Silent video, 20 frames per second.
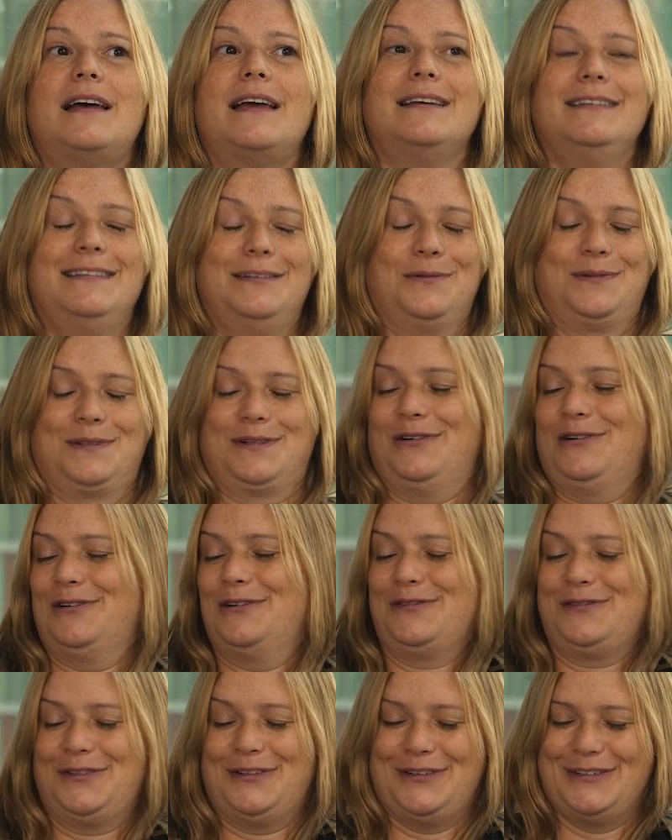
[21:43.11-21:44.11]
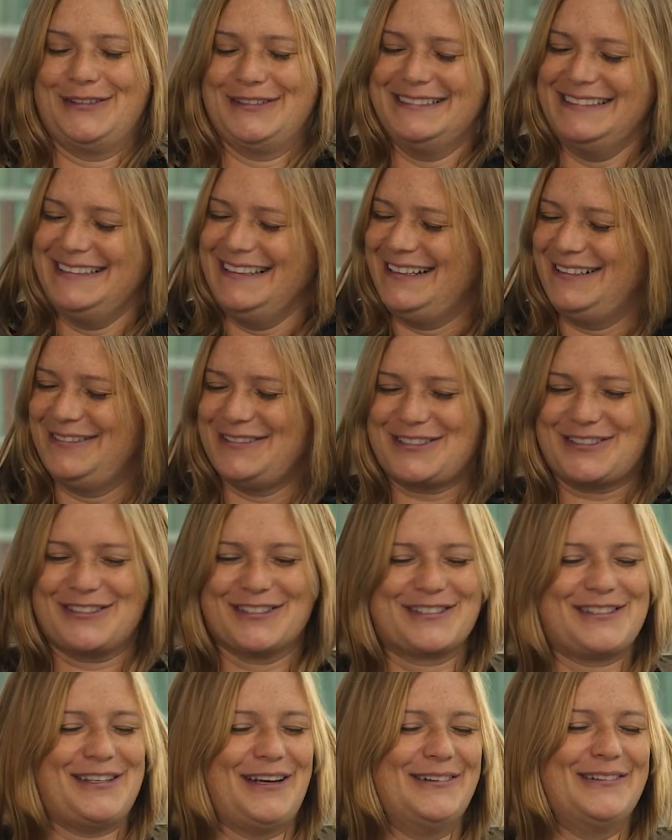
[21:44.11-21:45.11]
and it was awful. It was
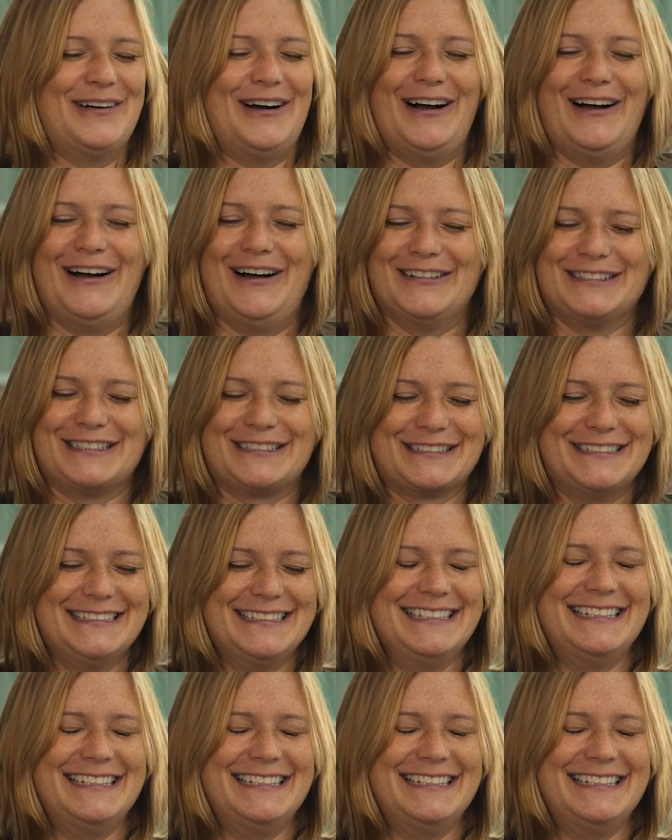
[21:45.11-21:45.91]
just so hard.